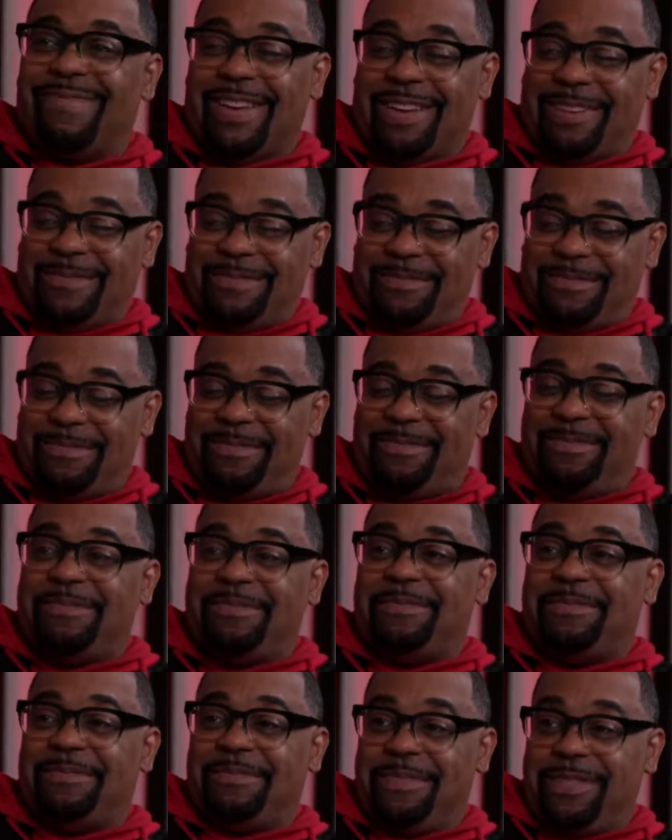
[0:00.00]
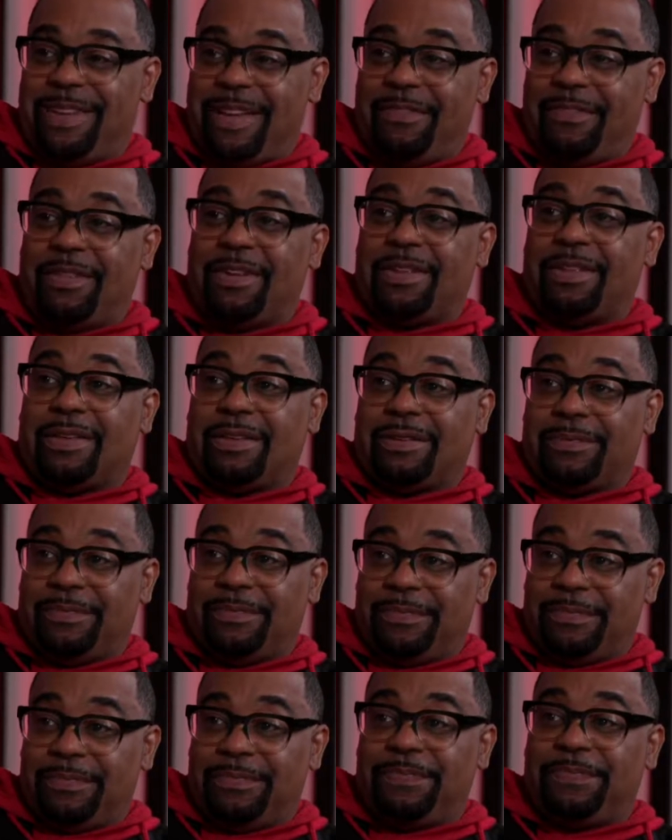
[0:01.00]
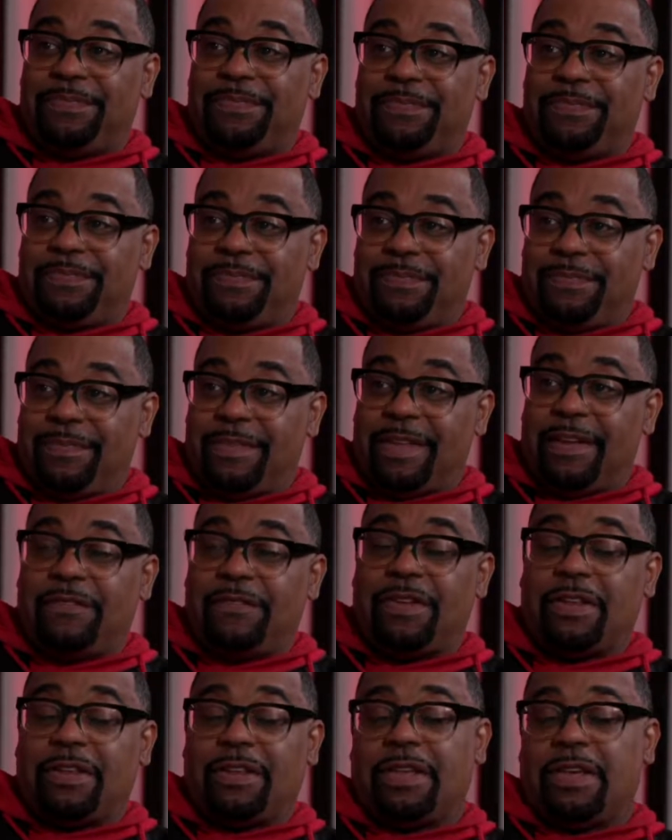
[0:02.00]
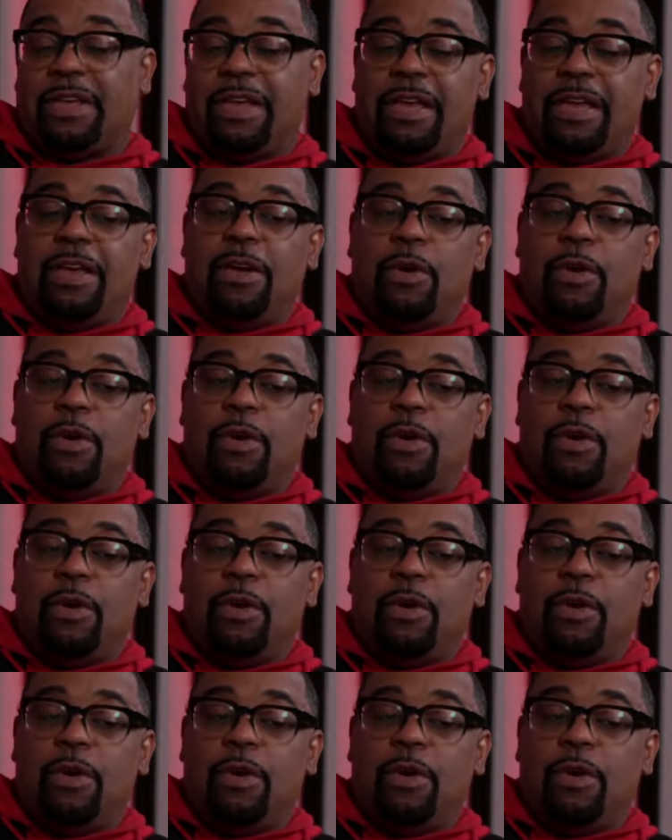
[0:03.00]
Yeah, definitely. Definitely.